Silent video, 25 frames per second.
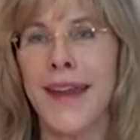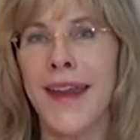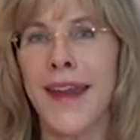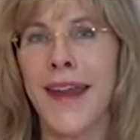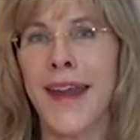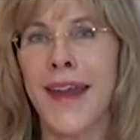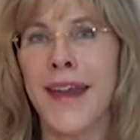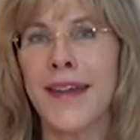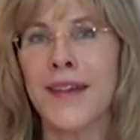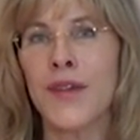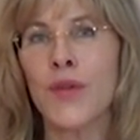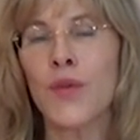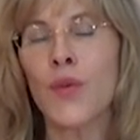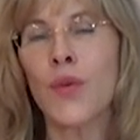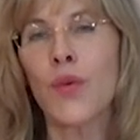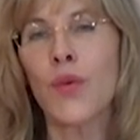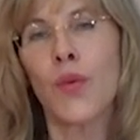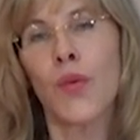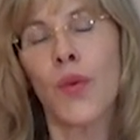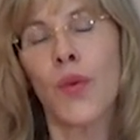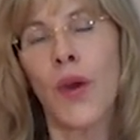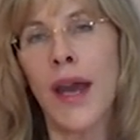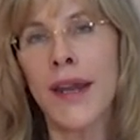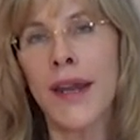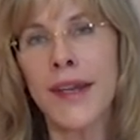And
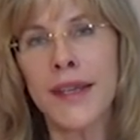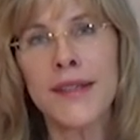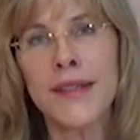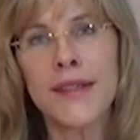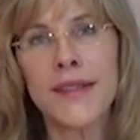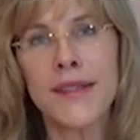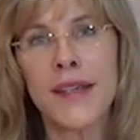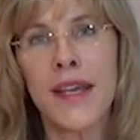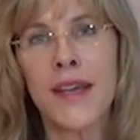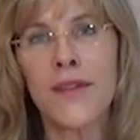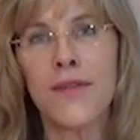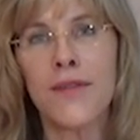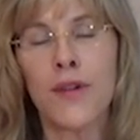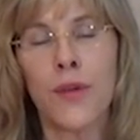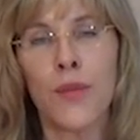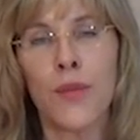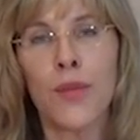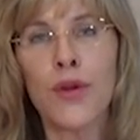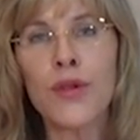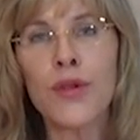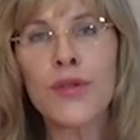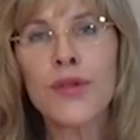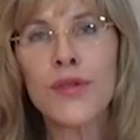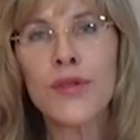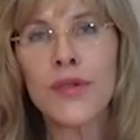I can say from
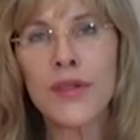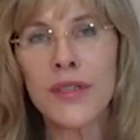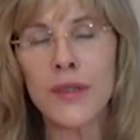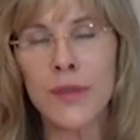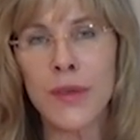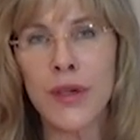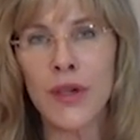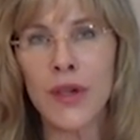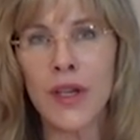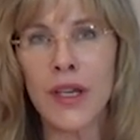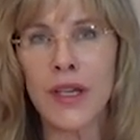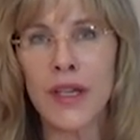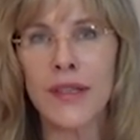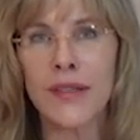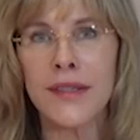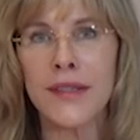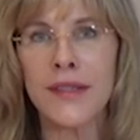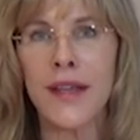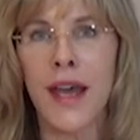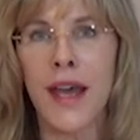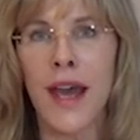personal experience